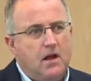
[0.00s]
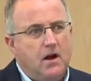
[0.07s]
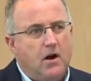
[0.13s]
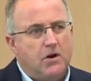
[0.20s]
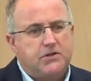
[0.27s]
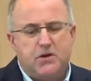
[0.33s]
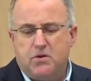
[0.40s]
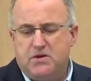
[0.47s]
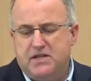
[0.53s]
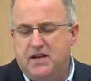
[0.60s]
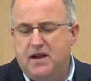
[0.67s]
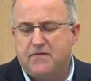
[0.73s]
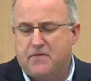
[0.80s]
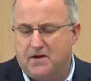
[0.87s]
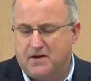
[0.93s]
are so
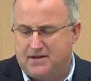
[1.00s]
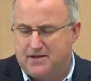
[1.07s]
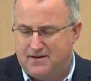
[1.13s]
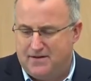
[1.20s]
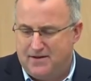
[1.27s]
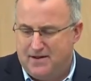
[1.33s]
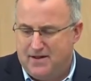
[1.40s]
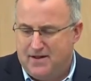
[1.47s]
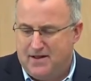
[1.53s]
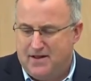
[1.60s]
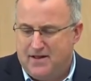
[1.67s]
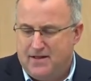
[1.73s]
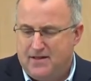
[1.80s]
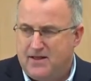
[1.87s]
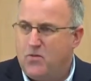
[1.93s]
different
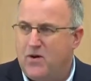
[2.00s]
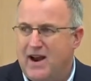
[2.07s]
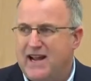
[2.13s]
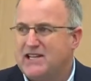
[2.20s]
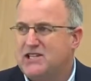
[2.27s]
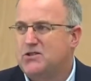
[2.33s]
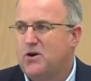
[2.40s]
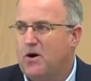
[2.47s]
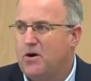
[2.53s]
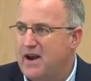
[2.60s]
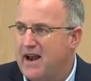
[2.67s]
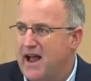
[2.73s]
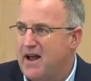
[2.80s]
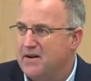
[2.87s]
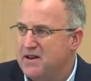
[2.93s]
than when I started
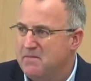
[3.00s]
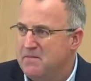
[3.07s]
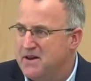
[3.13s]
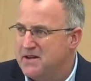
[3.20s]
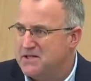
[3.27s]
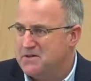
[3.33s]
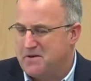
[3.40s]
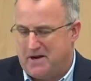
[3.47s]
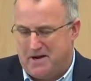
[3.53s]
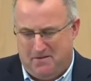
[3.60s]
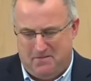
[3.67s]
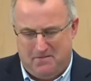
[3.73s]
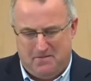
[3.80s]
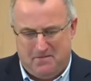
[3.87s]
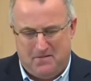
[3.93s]
out in ministry.
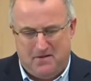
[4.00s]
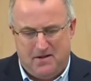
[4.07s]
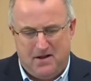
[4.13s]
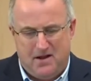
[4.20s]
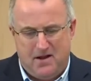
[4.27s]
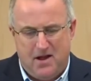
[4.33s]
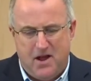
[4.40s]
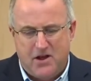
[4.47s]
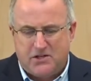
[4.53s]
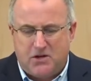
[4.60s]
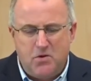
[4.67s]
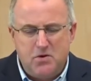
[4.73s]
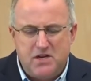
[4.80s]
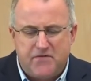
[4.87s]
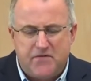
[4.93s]

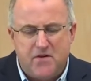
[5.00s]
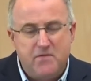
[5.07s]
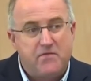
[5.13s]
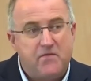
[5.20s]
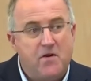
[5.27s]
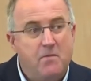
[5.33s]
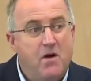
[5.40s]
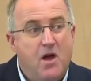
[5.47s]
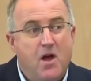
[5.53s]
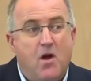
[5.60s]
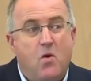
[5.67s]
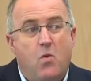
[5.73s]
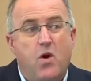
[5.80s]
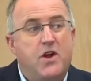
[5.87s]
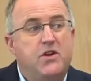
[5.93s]
So different from
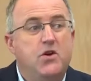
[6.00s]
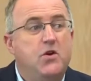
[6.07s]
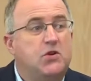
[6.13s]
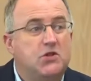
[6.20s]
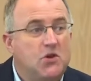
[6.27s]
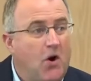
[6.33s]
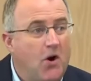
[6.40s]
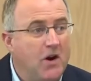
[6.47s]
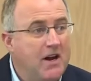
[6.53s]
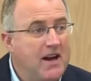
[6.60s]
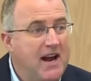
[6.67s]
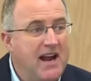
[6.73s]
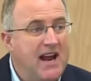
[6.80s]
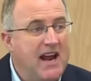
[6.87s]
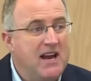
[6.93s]
where you started
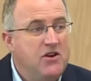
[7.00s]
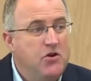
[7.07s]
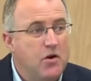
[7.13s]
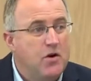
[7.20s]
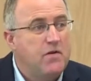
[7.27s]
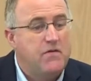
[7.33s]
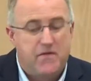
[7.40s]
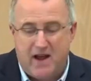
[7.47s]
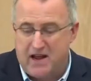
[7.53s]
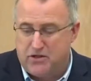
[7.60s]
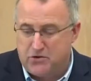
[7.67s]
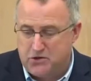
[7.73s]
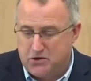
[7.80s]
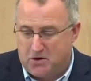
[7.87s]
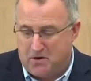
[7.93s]
in your faith
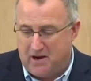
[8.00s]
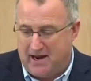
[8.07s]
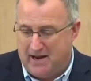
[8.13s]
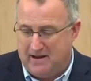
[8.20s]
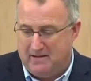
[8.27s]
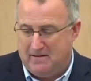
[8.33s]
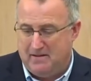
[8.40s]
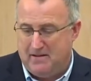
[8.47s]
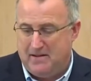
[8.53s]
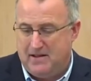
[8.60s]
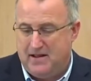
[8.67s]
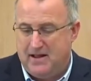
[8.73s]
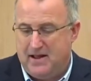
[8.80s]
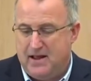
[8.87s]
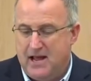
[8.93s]
journey.
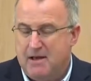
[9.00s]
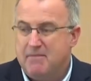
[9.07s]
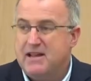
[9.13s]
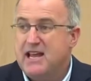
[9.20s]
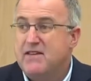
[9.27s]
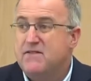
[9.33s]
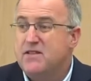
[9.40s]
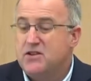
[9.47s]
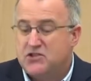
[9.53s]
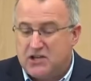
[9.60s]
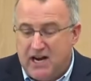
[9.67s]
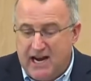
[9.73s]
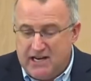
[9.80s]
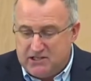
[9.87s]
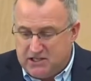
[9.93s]
I mean, given the
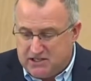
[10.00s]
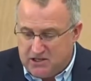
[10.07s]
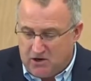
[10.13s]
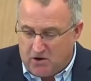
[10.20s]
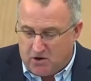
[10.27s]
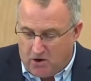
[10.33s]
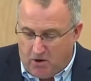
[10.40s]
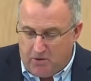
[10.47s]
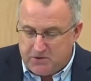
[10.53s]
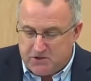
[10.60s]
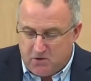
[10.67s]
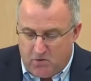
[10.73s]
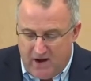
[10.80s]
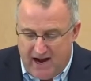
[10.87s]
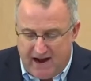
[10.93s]
changes in our culture,
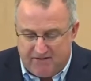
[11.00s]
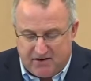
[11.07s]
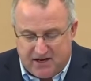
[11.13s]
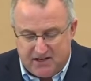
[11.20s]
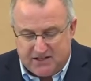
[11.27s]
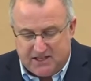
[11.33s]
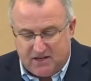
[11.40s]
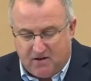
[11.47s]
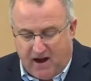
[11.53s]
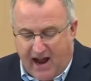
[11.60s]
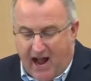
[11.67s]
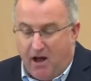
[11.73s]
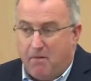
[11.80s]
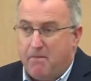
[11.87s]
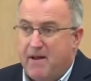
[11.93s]
we have to consider
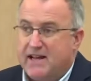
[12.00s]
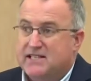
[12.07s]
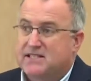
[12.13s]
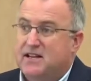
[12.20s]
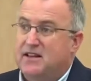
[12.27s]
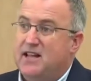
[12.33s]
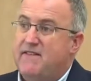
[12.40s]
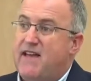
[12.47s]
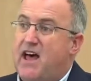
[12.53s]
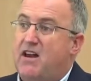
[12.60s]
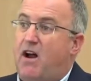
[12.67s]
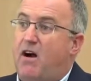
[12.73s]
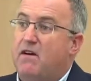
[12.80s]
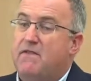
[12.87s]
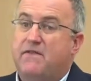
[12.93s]
how best to live out
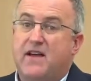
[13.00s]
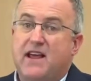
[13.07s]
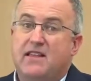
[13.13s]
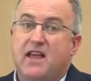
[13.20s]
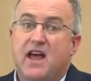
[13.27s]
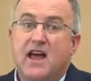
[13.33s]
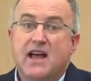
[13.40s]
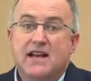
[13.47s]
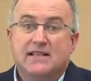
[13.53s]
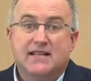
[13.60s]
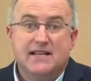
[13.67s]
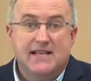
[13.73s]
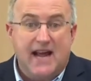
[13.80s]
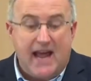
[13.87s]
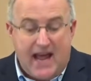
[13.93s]
our faith
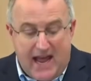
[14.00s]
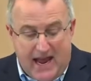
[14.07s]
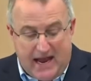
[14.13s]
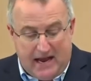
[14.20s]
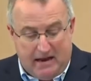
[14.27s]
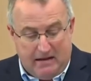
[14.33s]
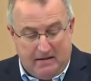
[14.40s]
today.